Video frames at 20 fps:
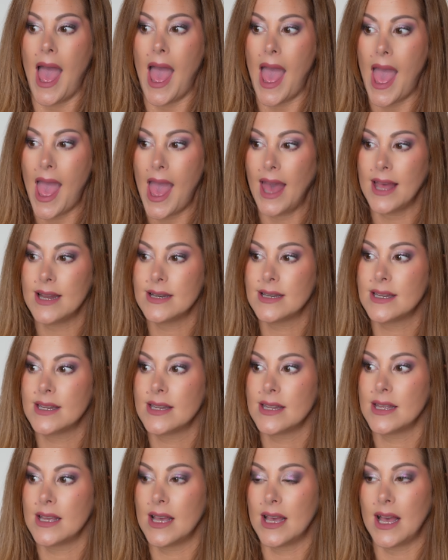And
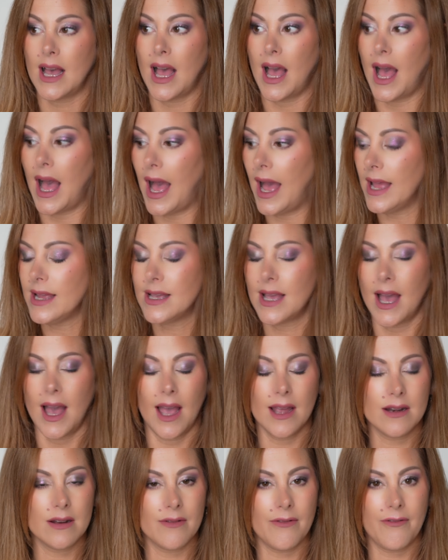I
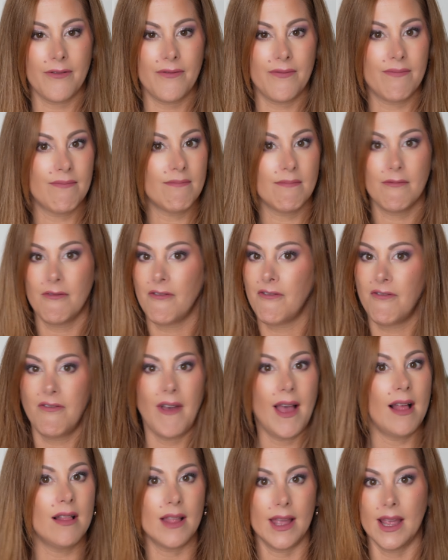kind of
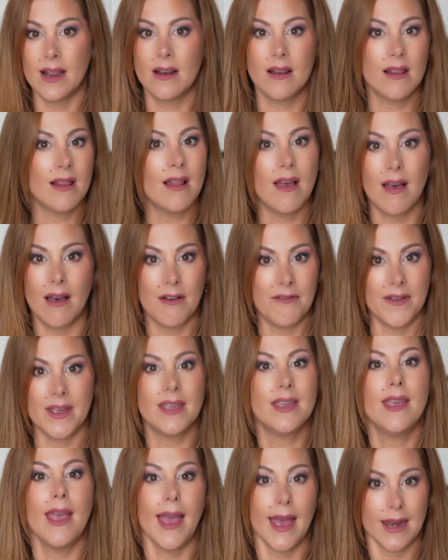fell in love
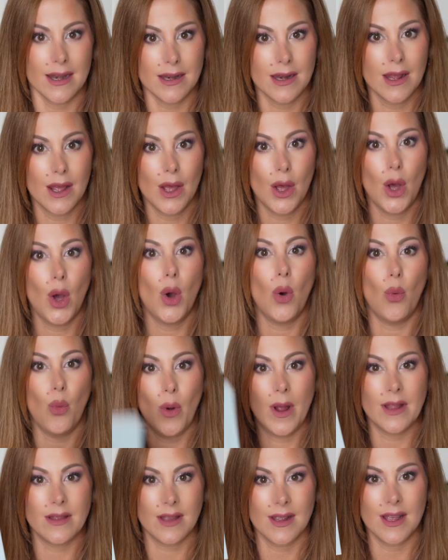again
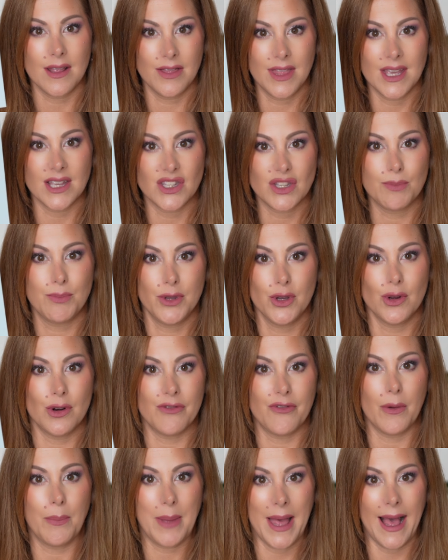with this
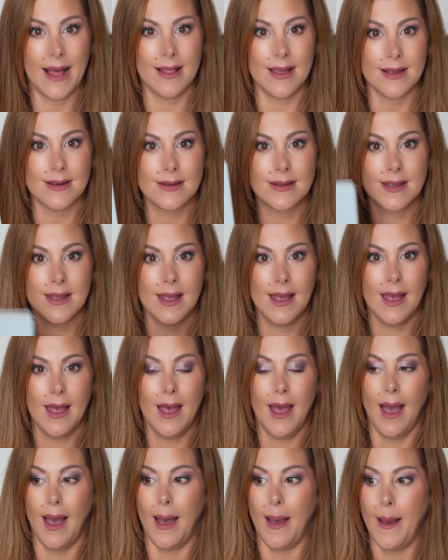beautiful palette.
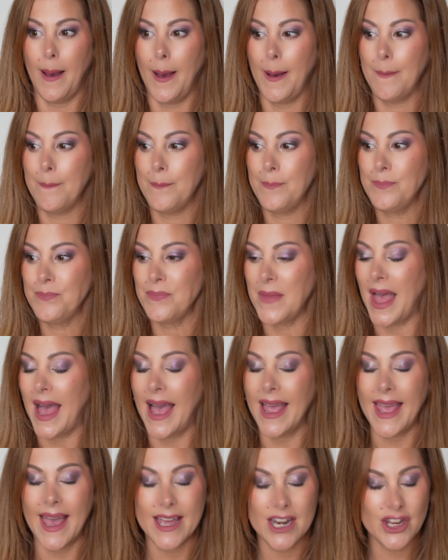
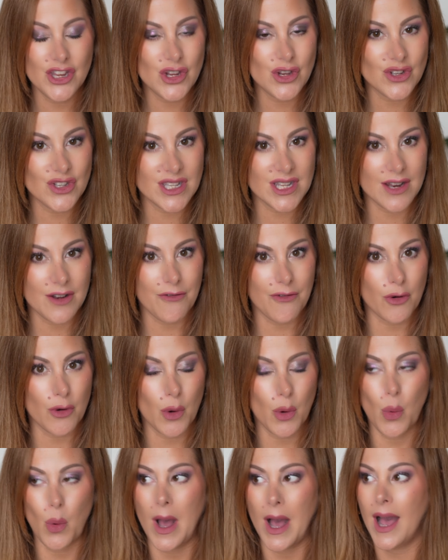I hadn't used it for
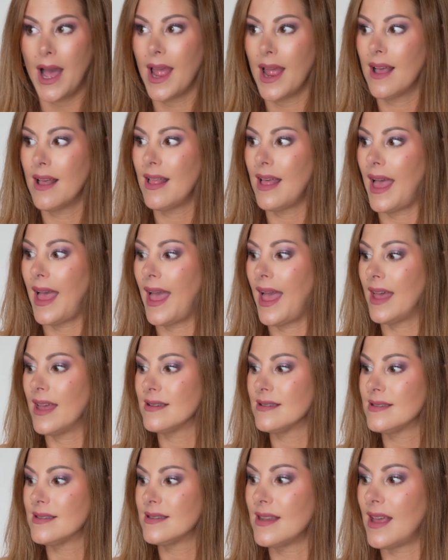a while,
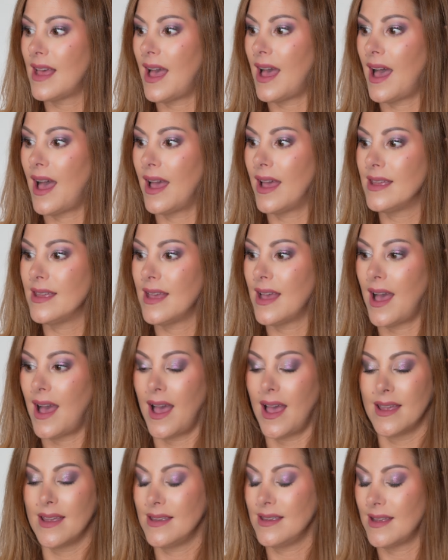and
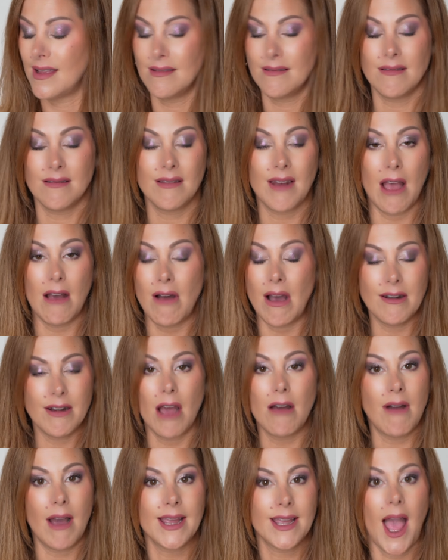now
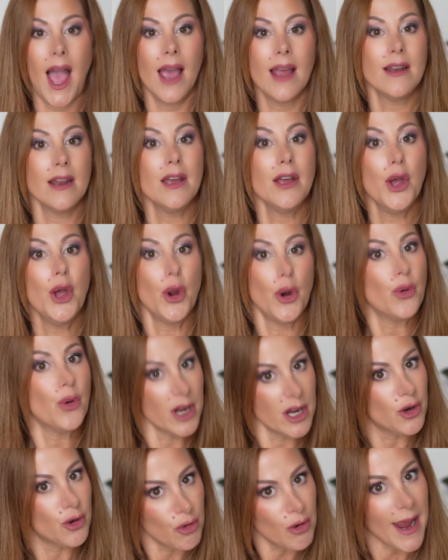I kind of
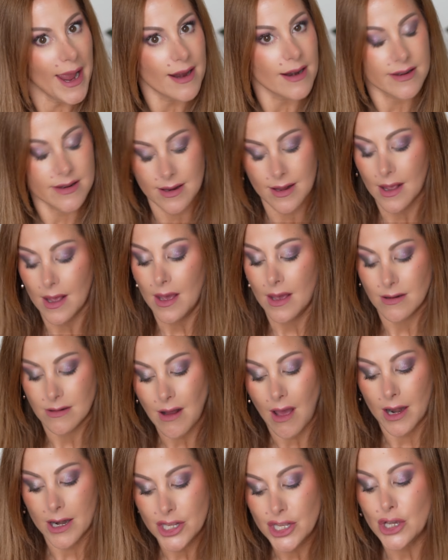regret
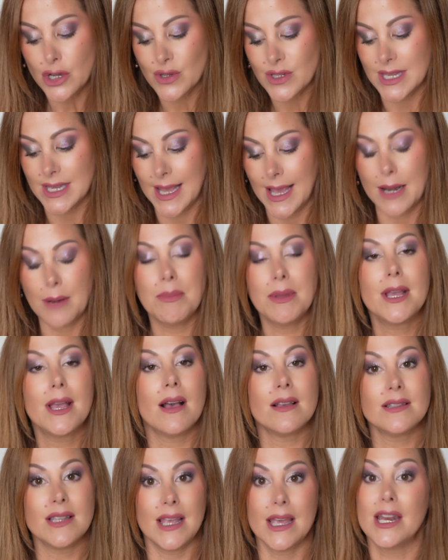not using it,
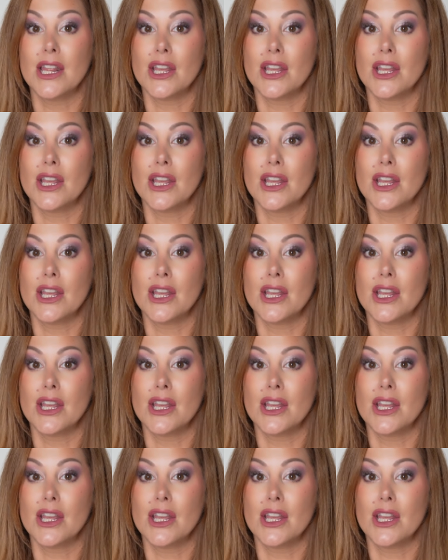because it